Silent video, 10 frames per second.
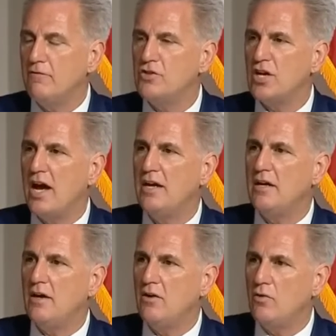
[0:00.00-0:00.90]
of
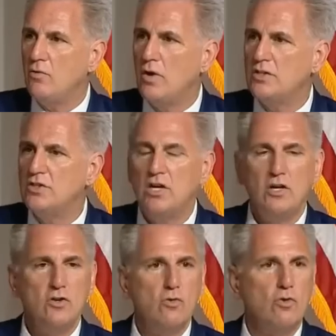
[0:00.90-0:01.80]
China,
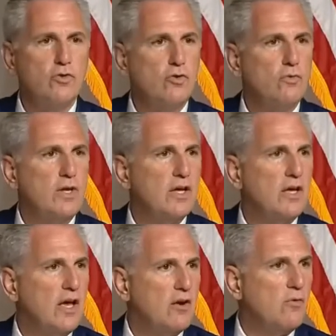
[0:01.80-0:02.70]
Russia, North
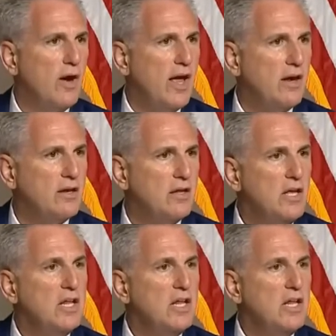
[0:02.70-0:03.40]
Korea, and Iran,